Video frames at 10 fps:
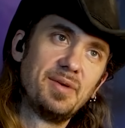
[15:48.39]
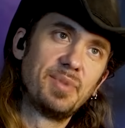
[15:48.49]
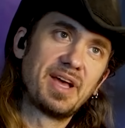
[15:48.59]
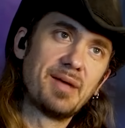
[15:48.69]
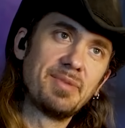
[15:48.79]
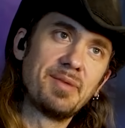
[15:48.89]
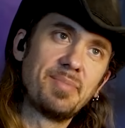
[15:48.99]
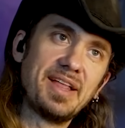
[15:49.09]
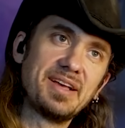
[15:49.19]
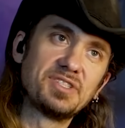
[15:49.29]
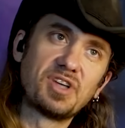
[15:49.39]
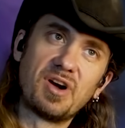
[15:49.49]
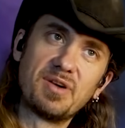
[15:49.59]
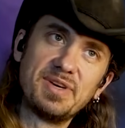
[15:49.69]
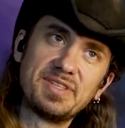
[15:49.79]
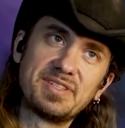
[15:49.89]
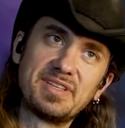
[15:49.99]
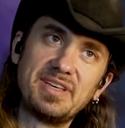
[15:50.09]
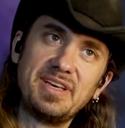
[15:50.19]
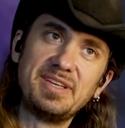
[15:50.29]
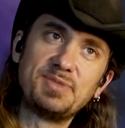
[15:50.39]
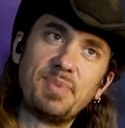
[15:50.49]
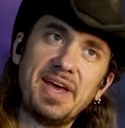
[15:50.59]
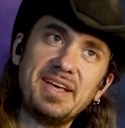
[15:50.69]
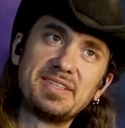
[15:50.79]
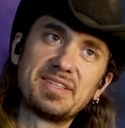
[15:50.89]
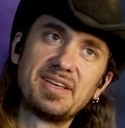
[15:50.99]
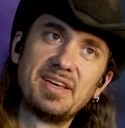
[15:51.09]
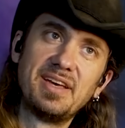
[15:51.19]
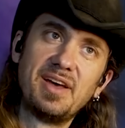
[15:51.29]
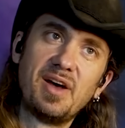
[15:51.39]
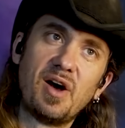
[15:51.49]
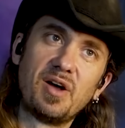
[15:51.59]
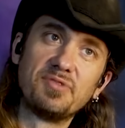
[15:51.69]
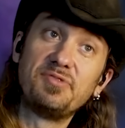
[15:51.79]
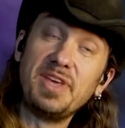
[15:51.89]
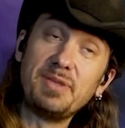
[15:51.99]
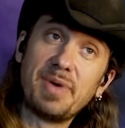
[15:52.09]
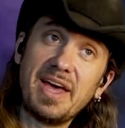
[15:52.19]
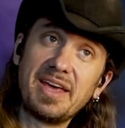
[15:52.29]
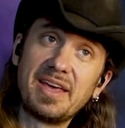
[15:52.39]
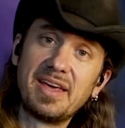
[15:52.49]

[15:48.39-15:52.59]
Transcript: becoming a better guitarist is based on feedback